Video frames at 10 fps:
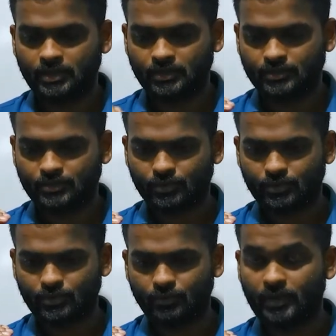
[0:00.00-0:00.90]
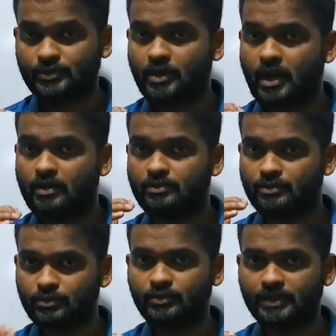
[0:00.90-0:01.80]
So what you have to
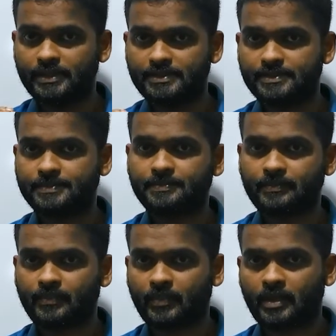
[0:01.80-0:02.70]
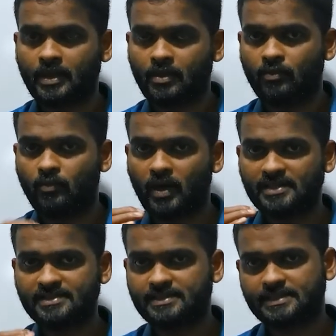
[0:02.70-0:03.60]
do is,
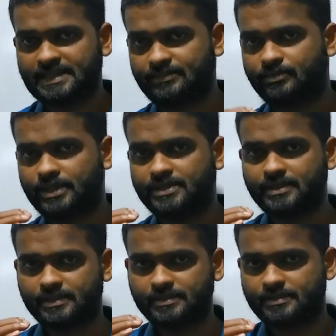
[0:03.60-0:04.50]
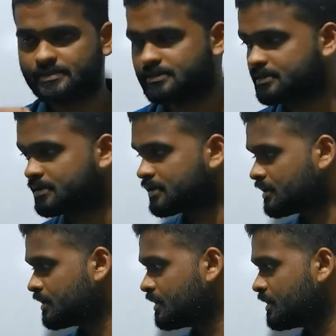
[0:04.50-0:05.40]
once it reaches
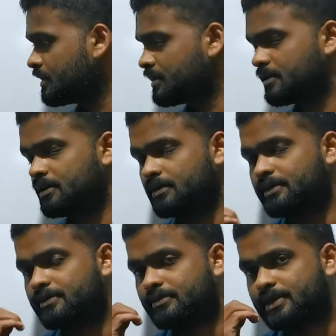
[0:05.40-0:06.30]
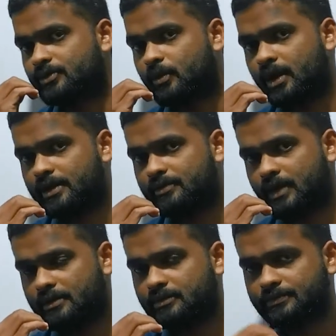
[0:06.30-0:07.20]
the required
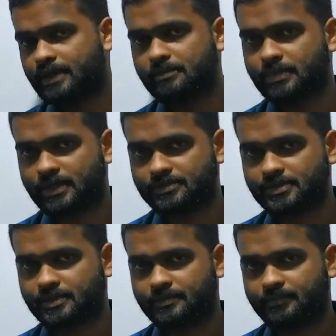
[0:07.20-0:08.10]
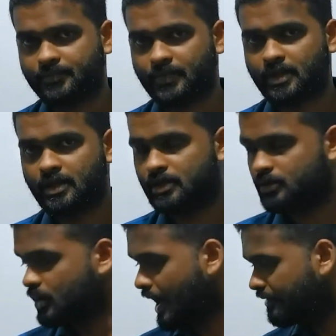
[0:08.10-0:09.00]
value of temperature,
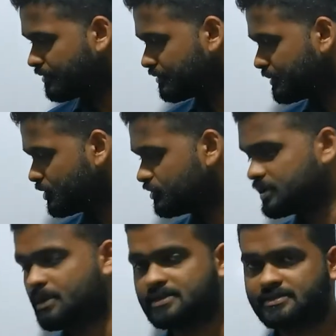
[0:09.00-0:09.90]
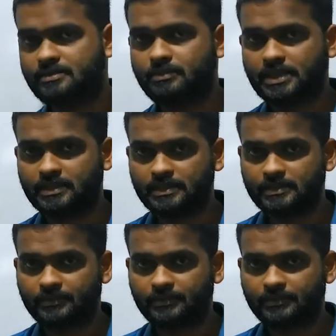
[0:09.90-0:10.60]
you have to remove the Bunsen burner